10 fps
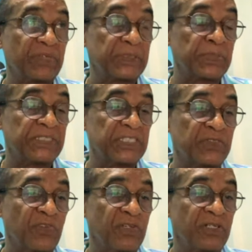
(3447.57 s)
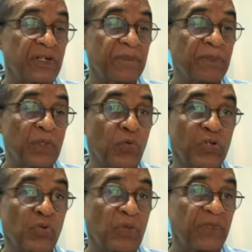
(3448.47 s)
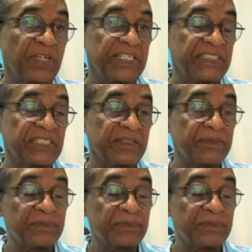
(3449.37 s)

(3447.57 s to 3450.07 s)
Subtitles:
expenses for going home on vacation.